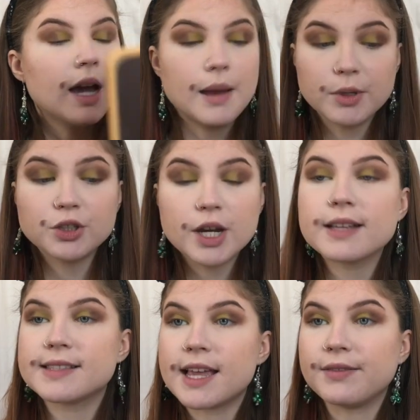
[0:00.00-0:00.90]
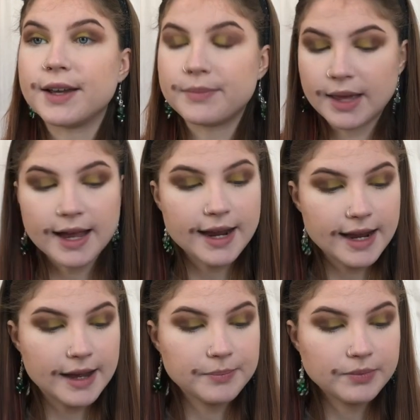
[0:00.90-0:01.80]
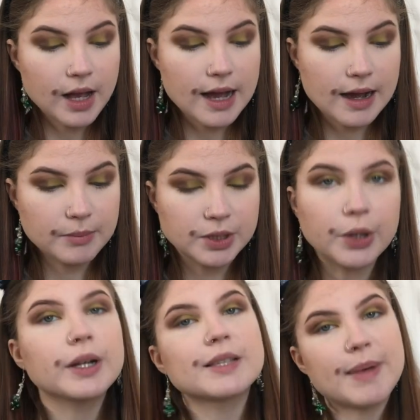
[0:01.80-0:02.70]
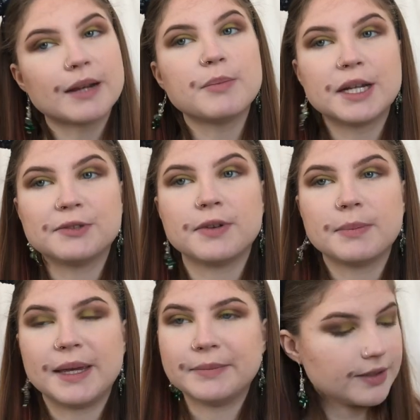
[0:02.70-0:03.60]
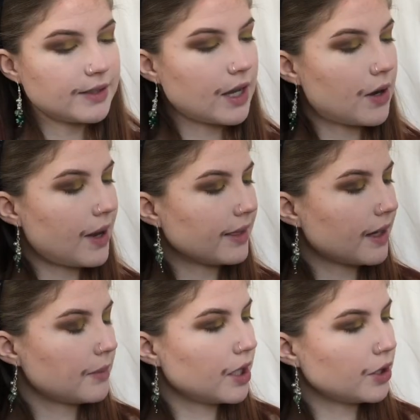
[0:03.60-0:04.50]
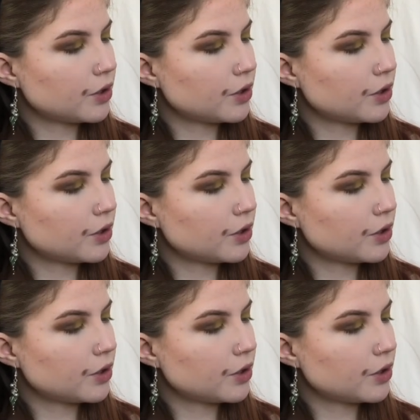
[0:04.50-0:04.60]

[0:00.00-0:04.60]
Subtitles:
I'm gonna try and save it. I am. Don't expect much from me. So I think I'm gonna